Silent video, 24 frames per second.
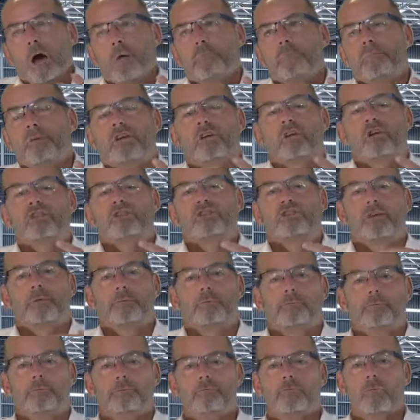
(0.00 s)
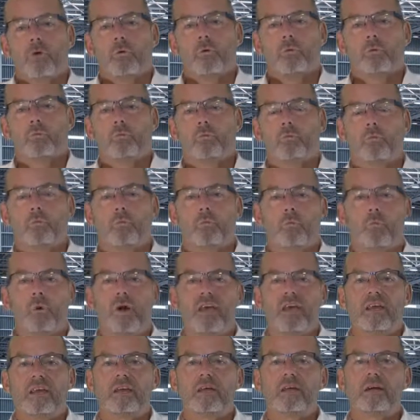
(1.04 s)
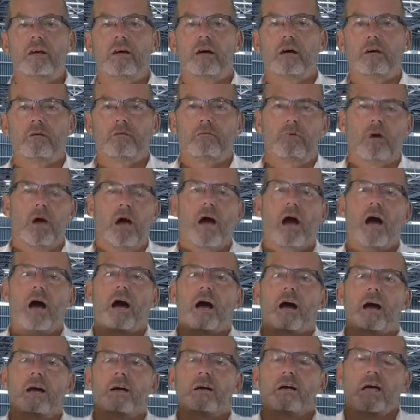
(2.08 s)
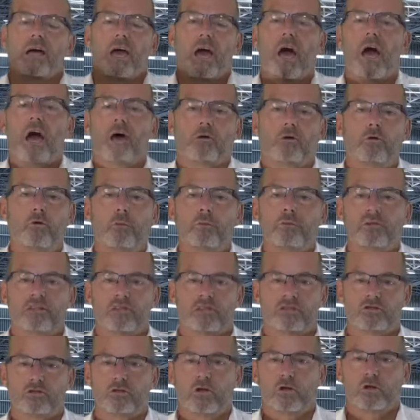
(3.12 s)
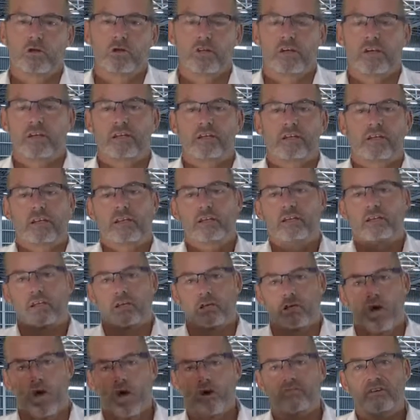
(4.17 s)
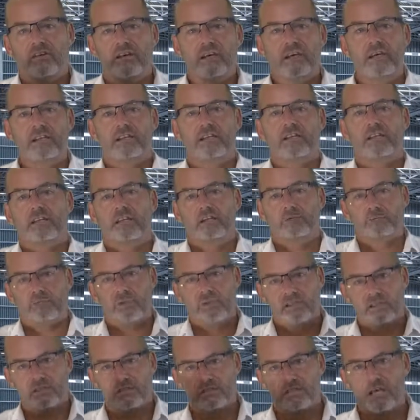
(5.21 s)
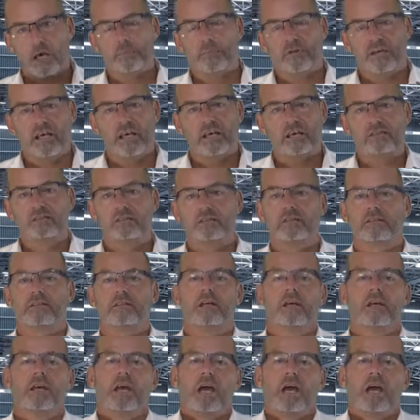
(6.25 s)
Because when our equipment is not clean, it can overheat, it can be contaminated,